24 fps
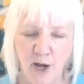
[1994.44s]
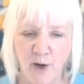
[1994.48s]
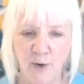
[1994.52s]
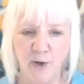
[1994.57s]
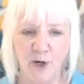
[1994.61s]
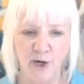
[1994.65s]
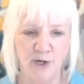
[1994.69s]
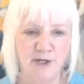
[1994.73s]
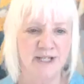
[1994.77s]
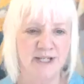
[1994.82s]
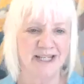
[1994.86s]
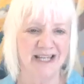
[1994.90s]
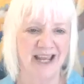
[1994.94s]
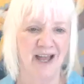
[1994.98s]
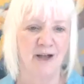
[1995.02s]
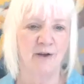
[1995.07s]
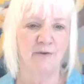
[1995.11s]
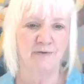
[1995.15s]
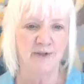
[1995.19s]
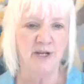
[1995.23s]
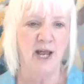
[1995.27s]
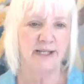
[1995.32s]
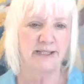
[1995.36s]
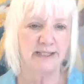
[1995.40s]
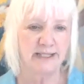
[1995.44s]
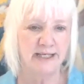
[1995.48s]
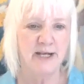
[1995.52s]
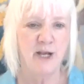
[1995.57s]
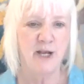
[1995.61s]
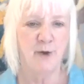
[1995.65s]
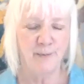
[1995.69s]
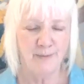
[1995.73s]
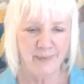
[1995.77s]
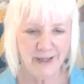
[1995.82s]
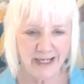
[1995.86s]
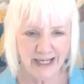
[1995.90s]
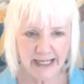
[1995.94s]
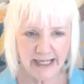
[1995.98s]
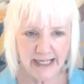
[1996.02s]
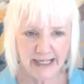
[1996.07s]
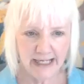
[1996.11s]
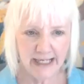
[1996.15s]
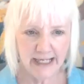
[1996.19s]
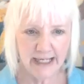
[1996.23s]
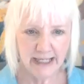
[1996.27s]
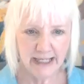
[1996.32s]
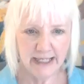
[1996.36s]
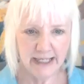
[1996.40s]
know herself, not to know me.
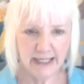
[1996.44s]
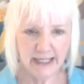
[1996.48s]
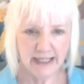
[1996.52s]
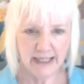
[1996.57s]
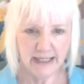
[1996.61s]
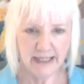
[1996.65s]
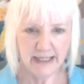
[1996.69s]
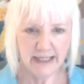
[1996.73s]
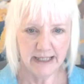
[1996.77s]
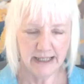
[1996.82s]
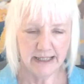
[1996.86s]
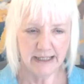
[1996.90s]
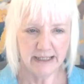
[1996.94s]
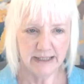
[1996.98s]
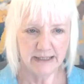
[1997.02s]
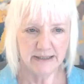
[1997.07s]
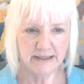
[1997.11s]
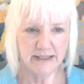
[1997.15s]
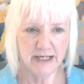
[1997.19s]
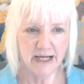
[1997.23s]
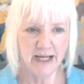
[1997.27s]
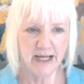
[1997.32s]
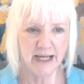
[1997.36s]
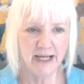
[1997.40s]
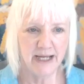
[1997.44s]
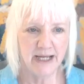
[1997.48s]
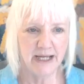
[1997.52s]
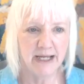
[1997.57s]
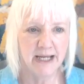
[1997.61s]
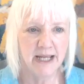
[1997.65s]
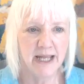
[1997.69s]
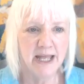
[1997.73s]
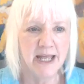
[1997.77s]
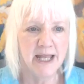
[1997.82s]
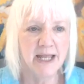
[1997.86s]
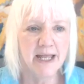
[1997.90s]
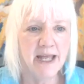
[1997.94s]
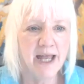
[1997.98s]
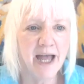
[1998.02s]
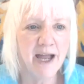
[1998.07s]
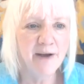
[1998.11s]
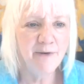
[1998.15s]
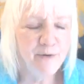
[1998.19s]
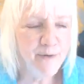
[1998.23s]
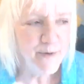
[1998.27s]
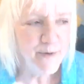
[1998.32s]
Right? I